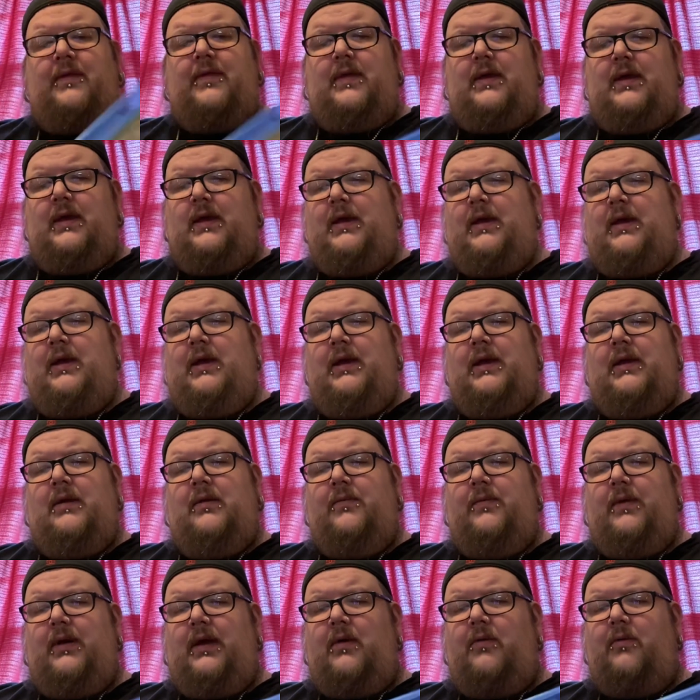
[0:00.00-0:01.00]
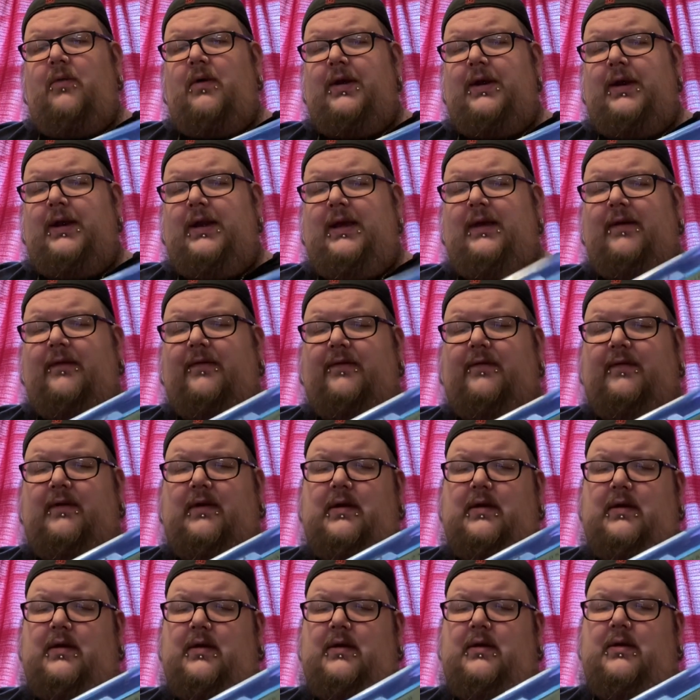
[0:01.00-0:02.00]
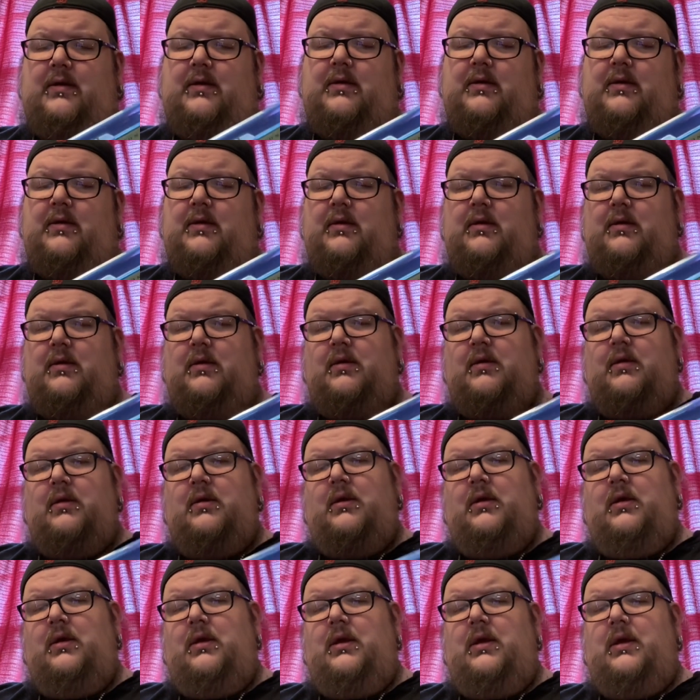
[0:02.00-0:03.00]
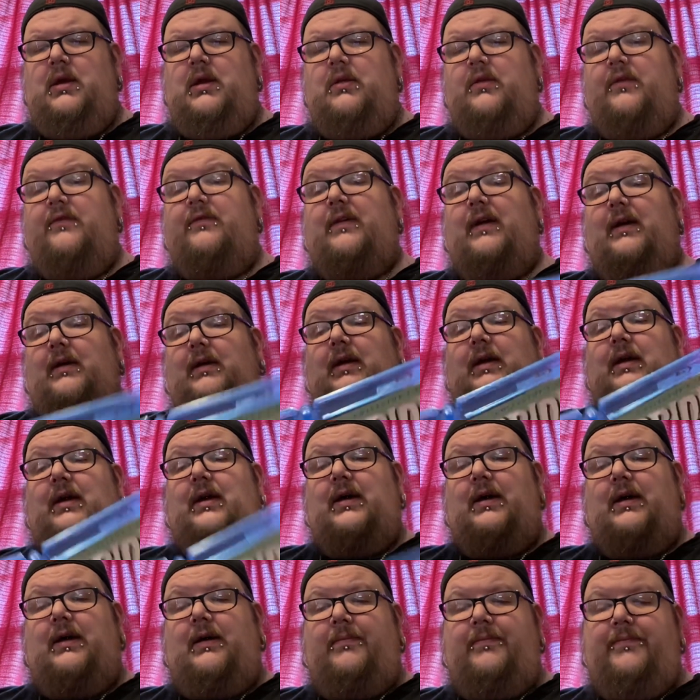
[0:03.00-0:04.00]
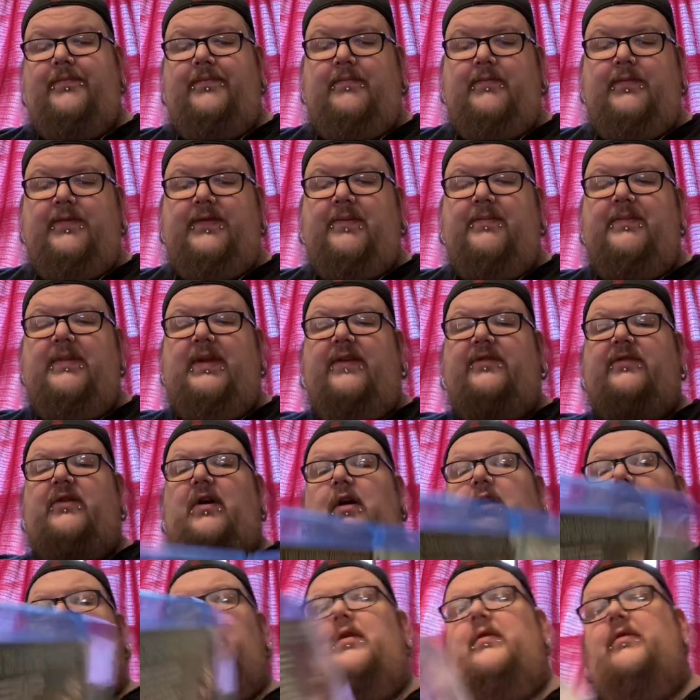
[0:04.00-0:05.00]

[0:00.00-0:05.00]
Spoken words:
then we get one disc. It looks like some disc art,